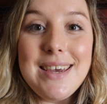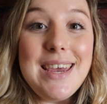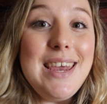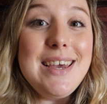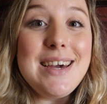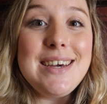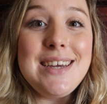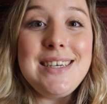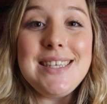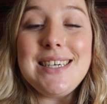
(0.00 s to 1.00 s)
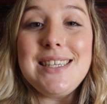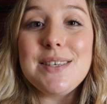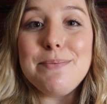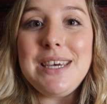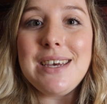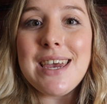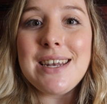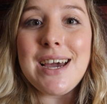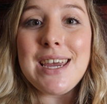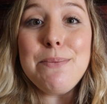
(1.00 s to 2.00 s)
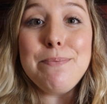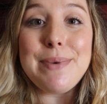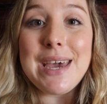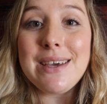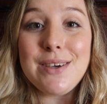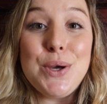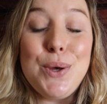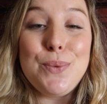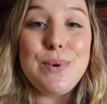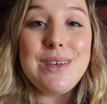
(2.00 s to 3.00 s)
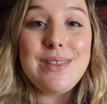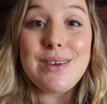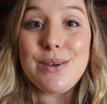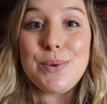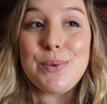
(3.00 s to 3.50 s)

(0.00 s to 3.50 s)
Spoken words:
Hey guys, it's me again. I am back with